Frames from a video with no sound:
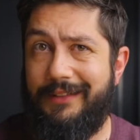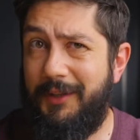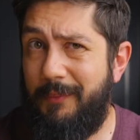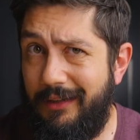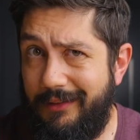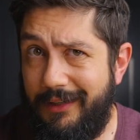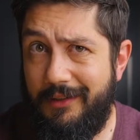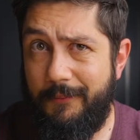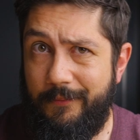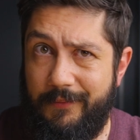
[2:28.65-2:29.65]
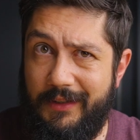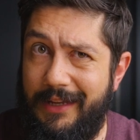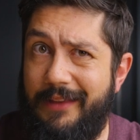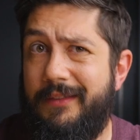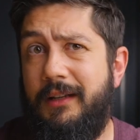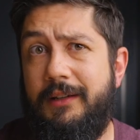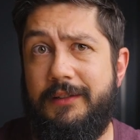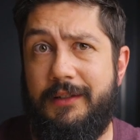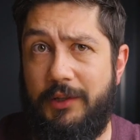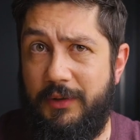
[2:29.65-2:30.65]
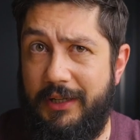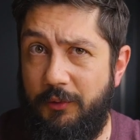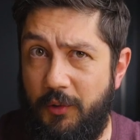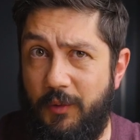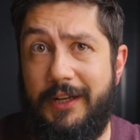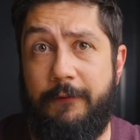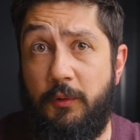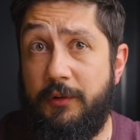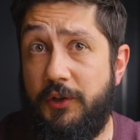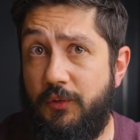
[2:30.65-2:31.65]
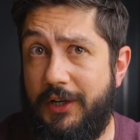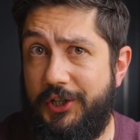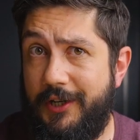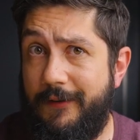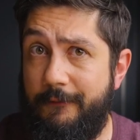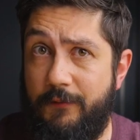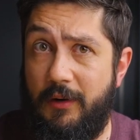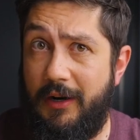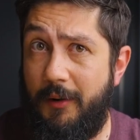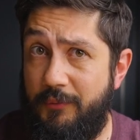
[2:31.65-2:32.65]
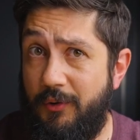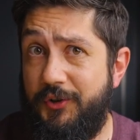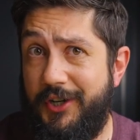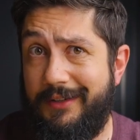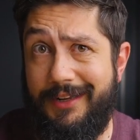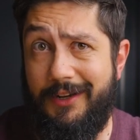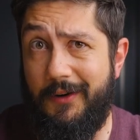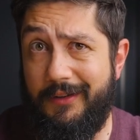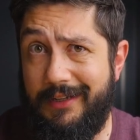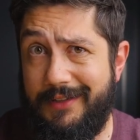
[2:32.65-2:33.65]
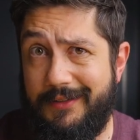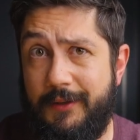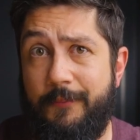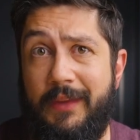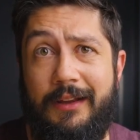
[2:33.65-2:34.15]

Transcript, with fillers: That being done, the next thing is that we need to create a folder structure for our project and our tests.